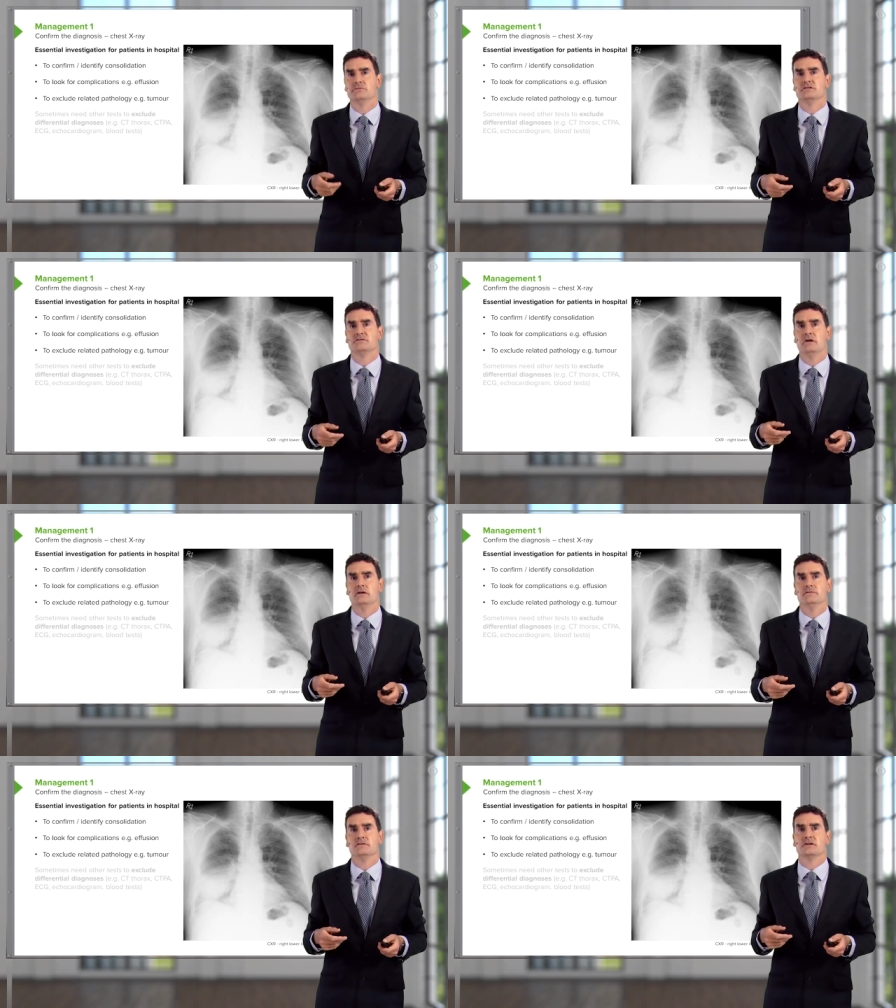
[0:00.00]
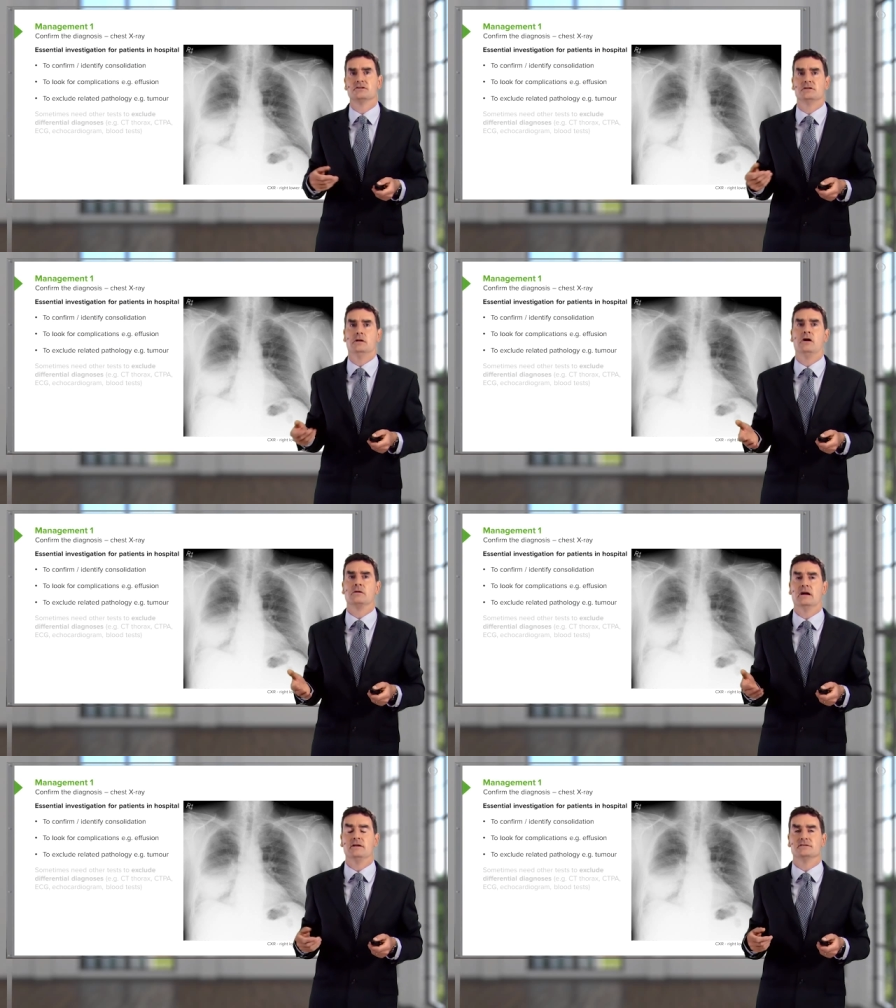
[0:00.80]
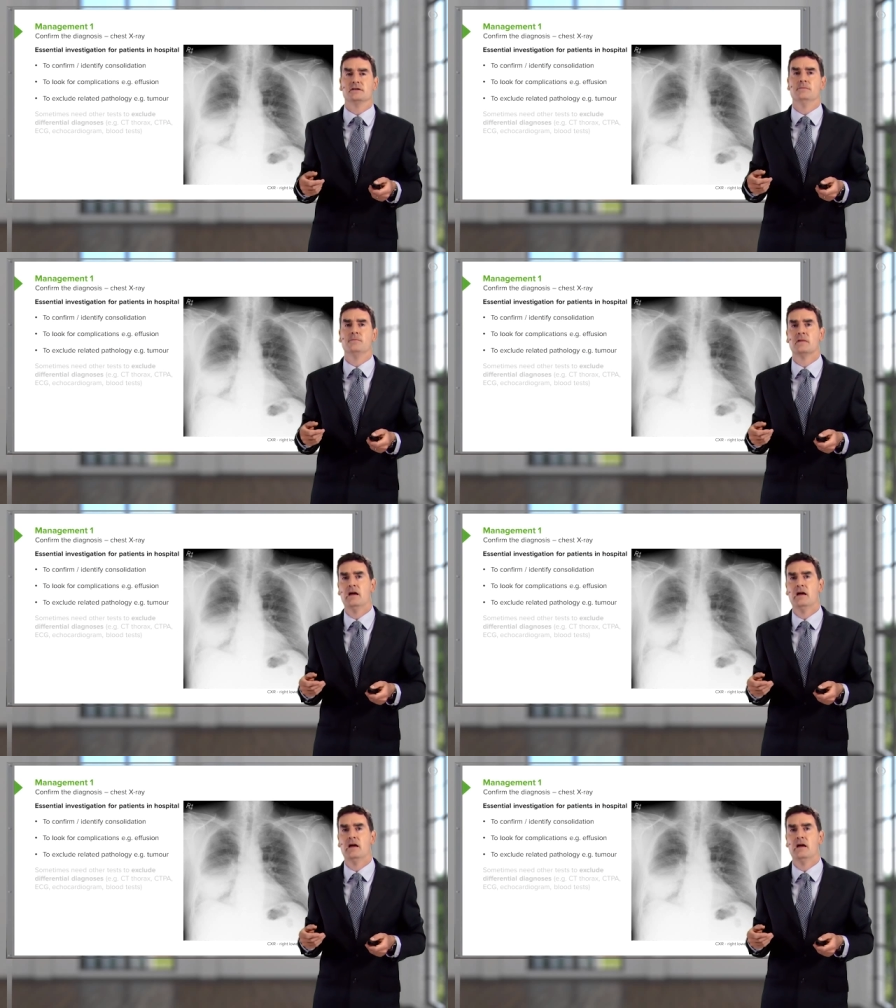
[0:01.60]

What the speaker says: which is relevant, such as a lung cancer.